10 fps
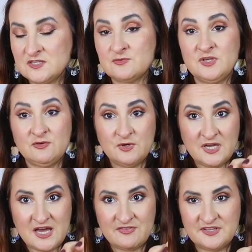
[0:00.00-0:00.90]
So here we
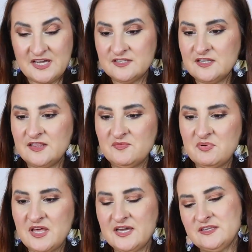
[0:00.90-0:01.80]
have another lip
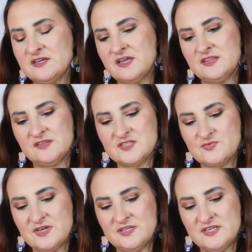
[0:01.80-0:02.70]
liner, and this
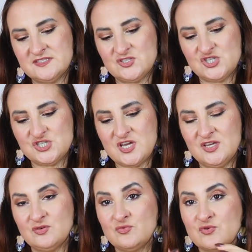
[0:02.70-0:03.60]
one is in
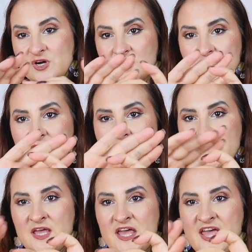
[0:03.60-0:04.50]
shade Whirl.
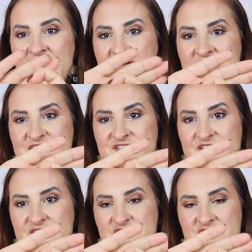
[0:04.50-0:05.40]
And
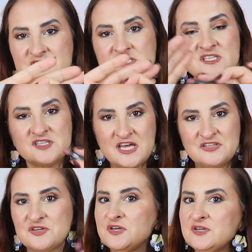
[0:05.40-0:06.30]
this is
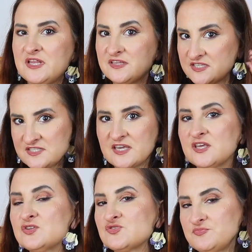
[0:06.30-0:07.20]
another, like the
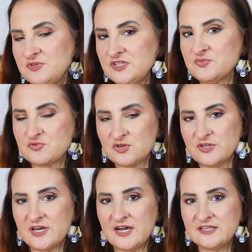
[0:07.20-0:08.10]
second repeat
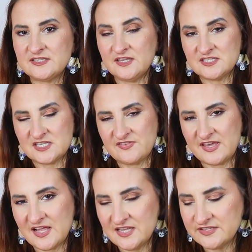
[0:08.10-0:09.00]
product in this
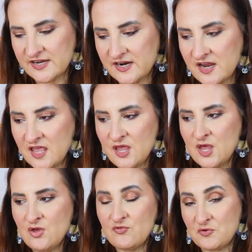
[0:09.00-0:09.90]
advent calendar
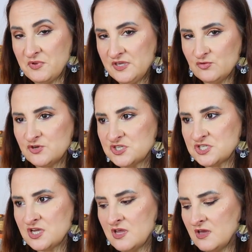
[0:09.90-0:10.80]
for me, which